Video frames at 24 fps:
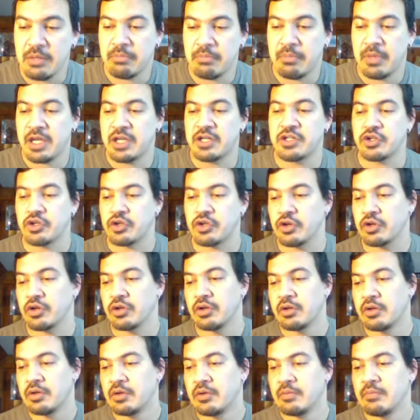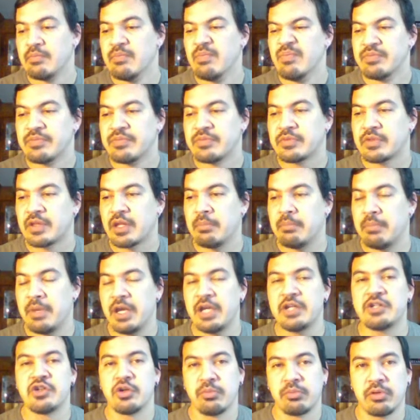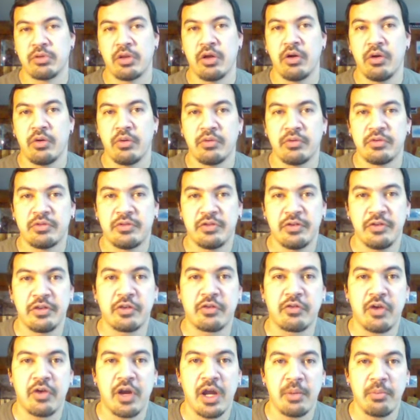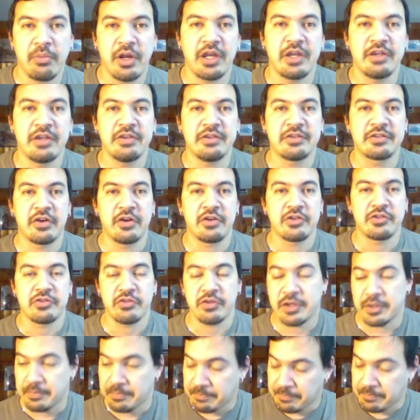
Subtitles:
a major, major blow to the crime rate in this country.